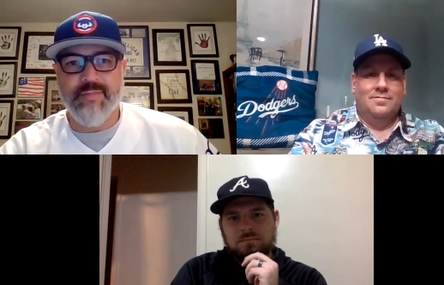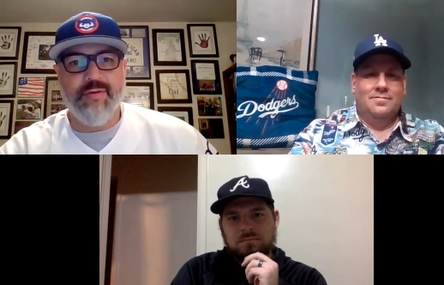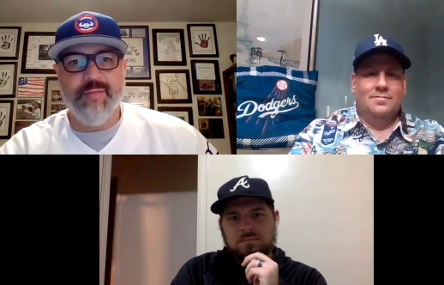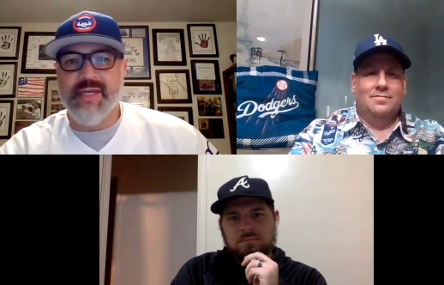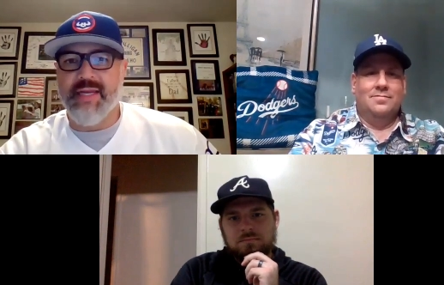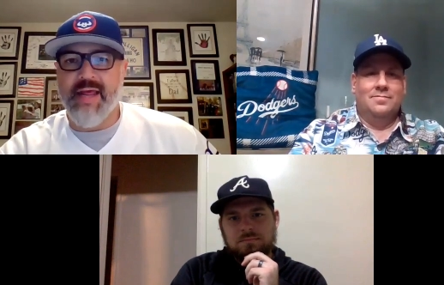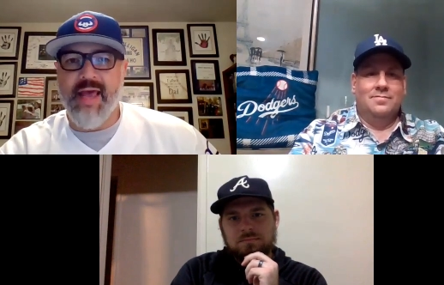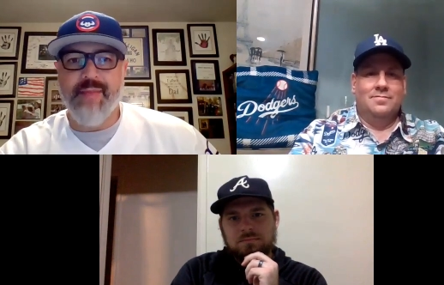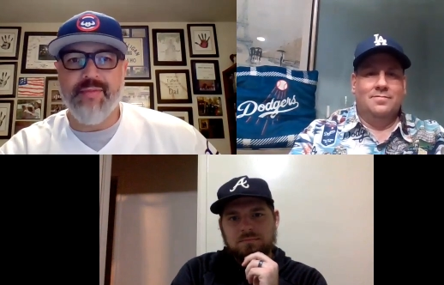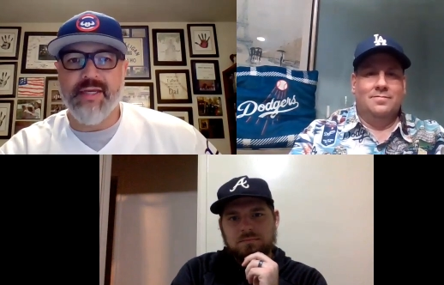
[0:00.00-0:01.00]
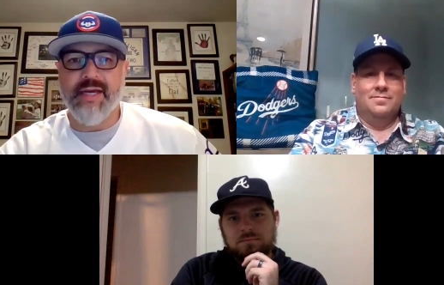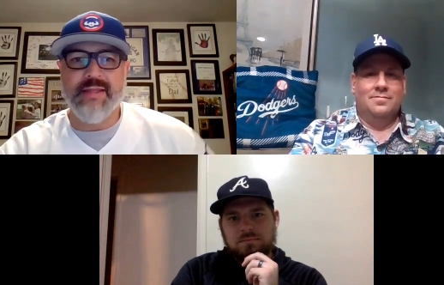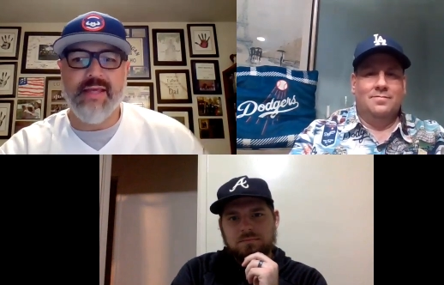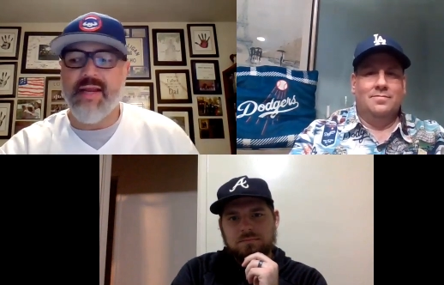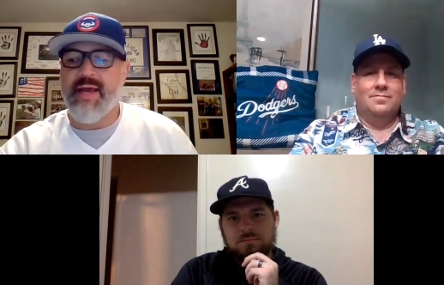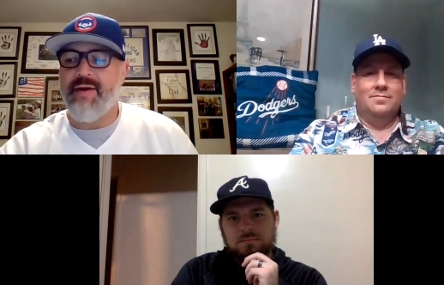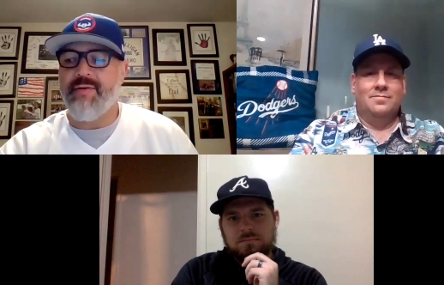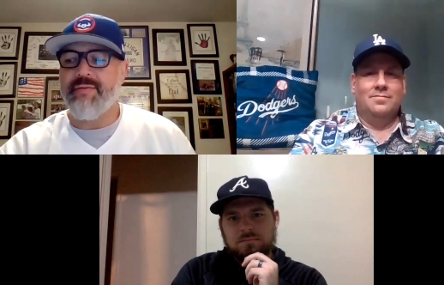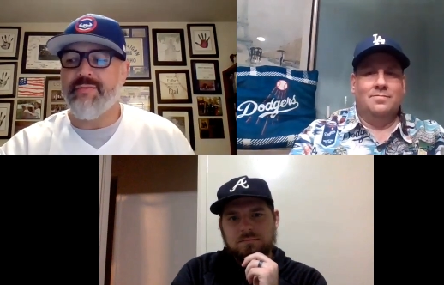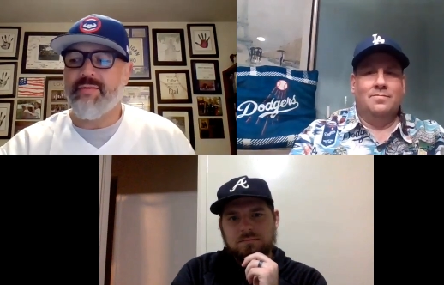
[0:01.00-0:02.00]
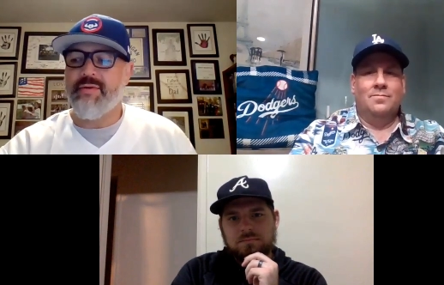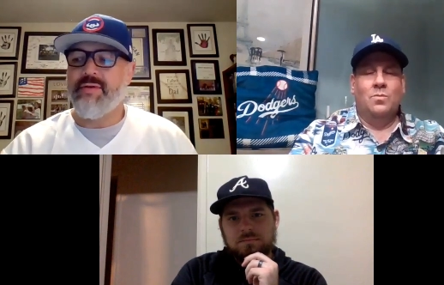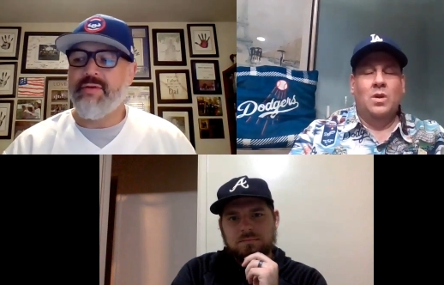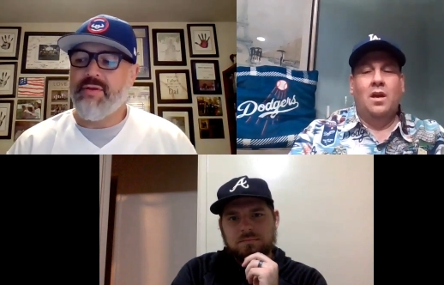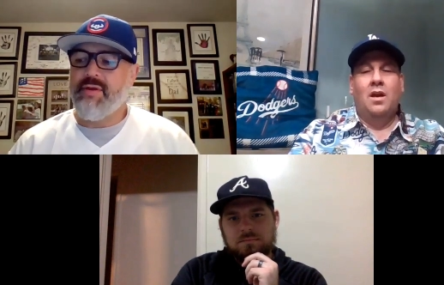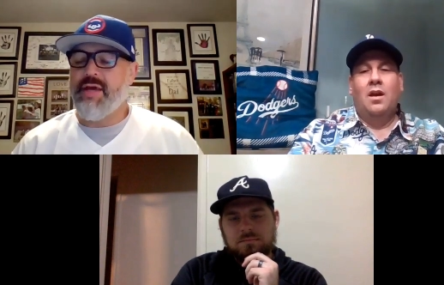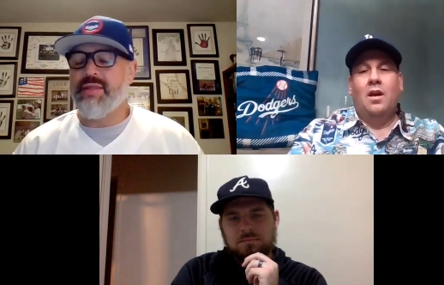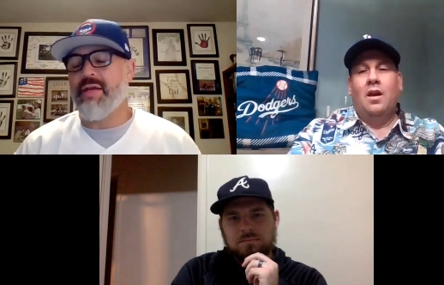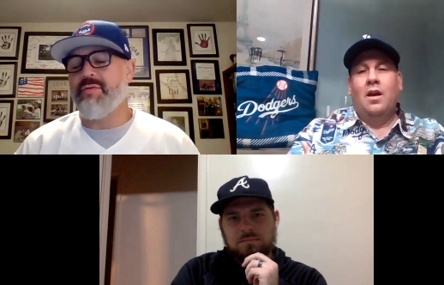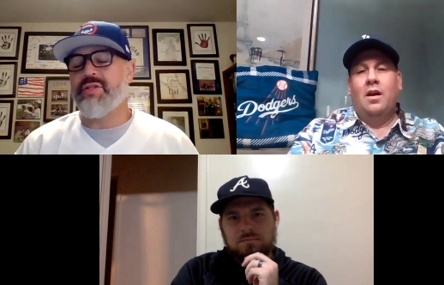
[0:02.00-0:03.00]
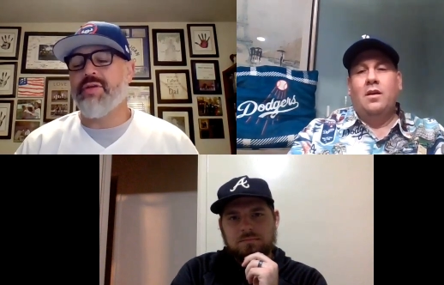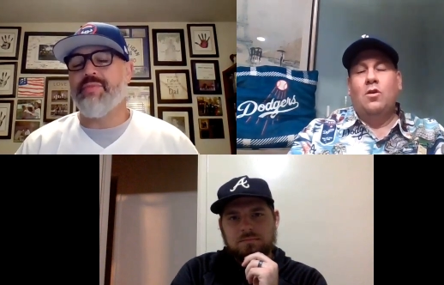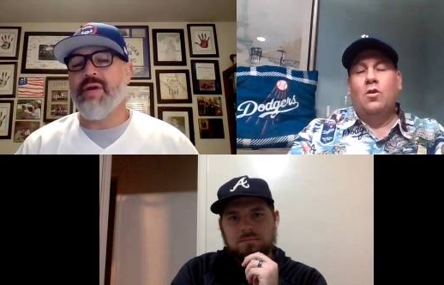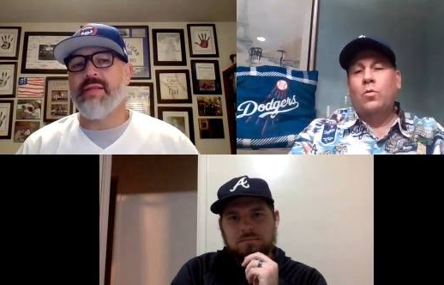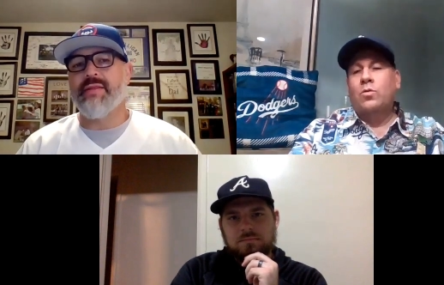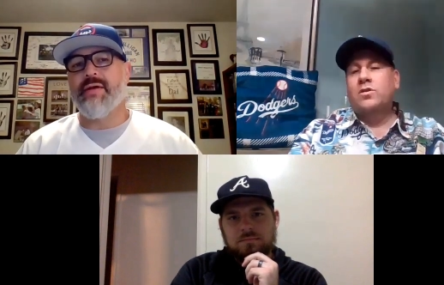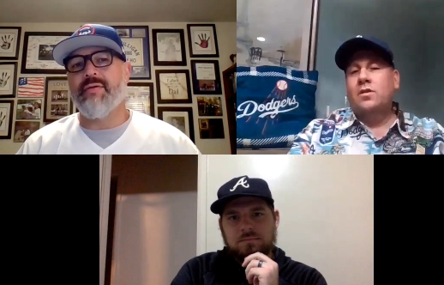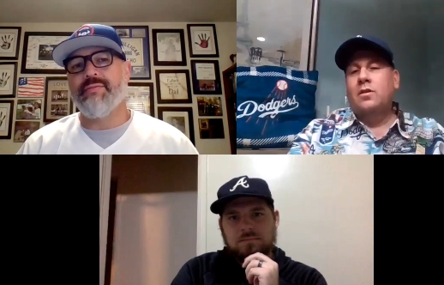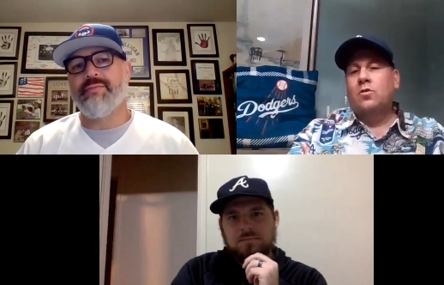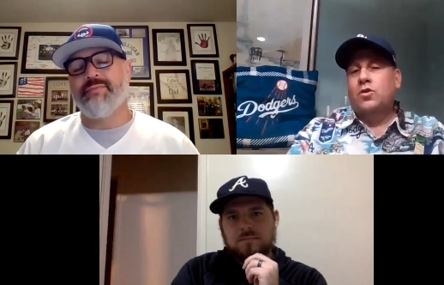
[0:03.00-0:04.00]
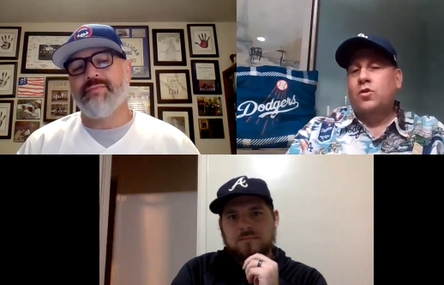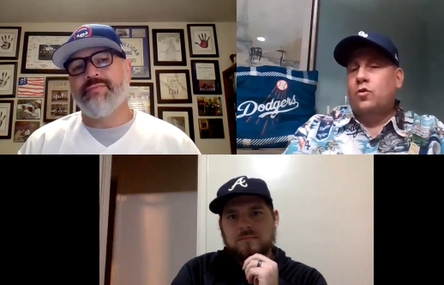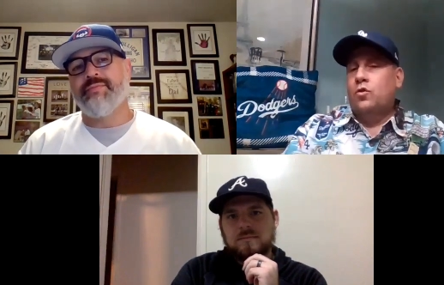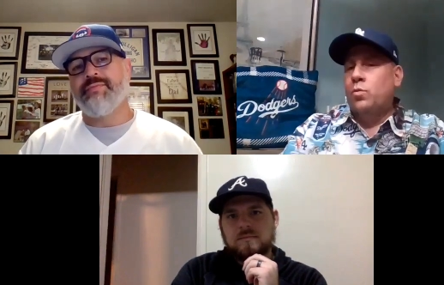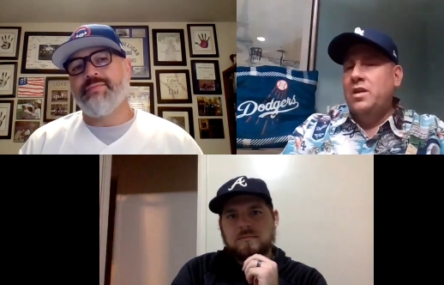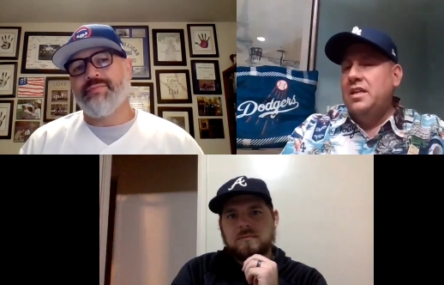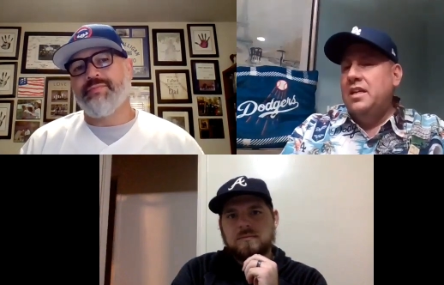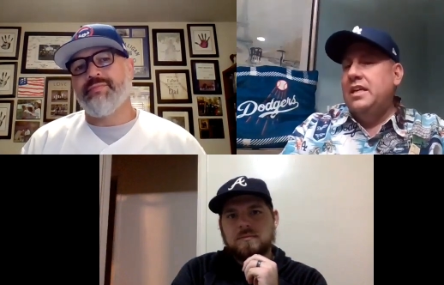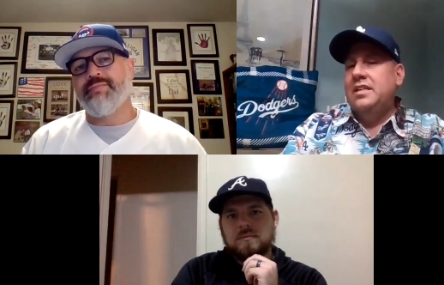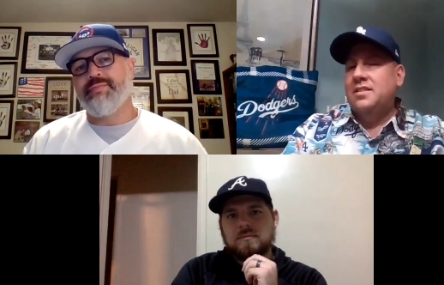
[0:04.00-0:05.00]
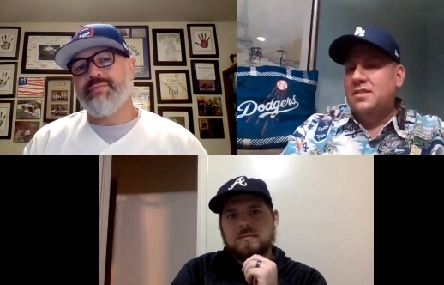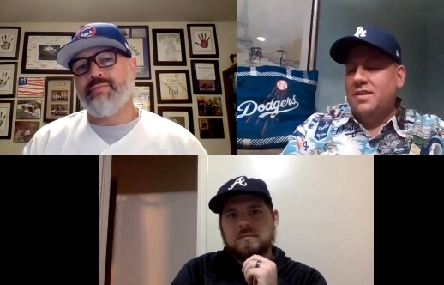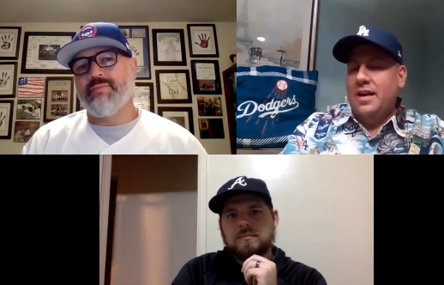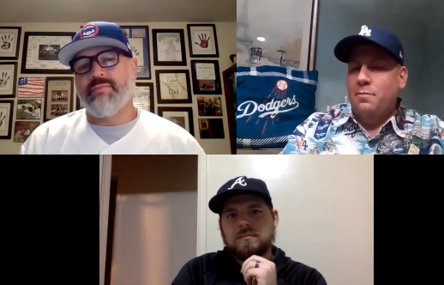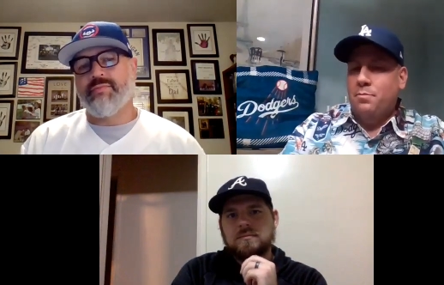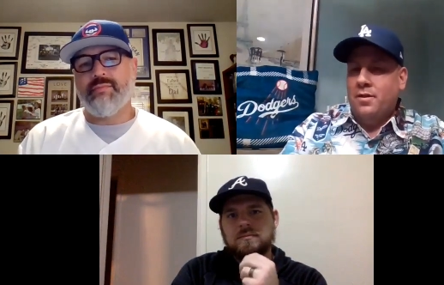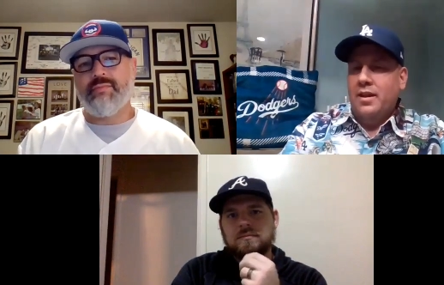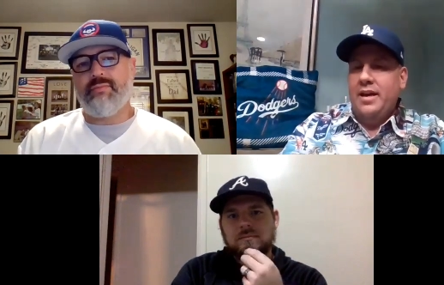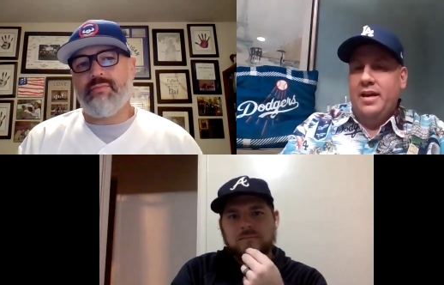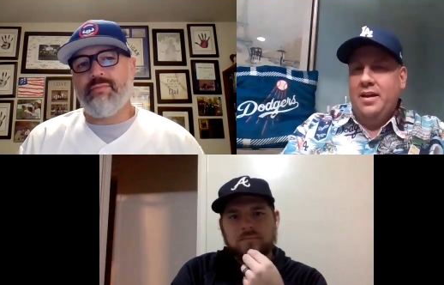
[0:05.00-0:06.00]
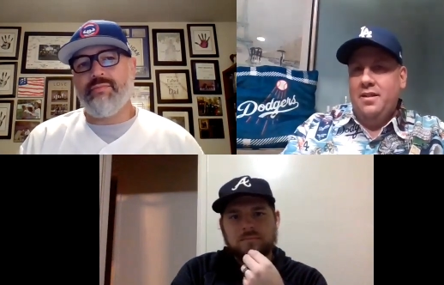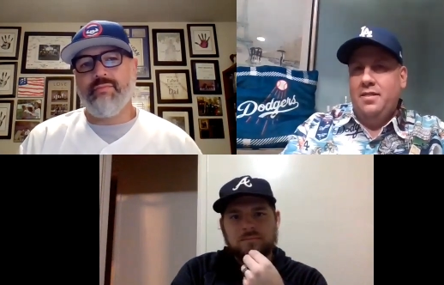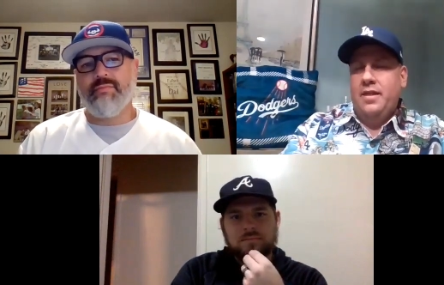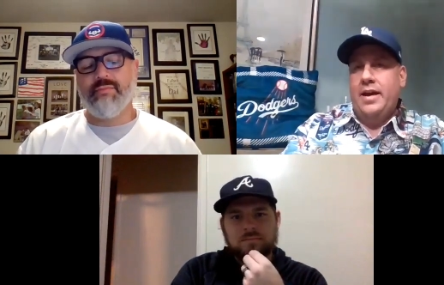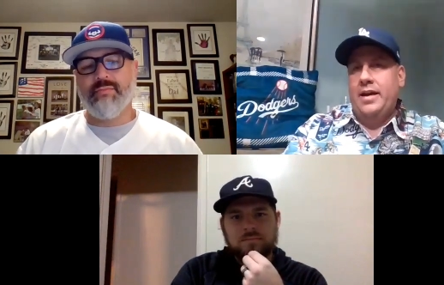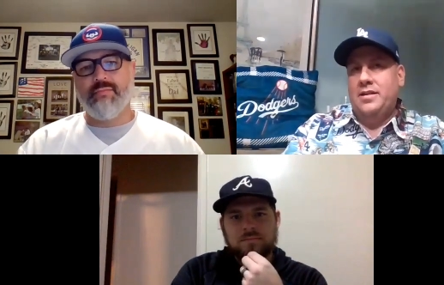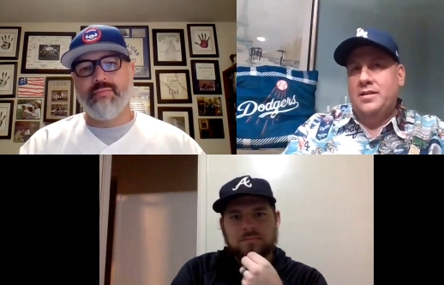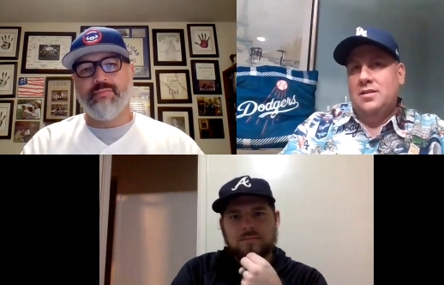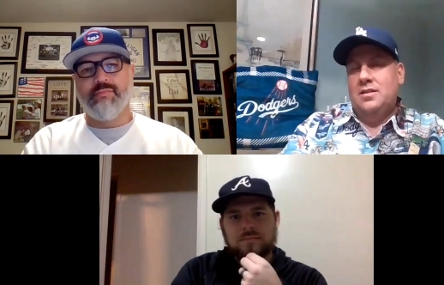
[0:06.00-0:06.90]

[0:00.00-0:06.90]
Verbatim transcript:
Speaker 1: for making it happen. He got that out. You know, there
Speaker 2: was there's three keys to that play that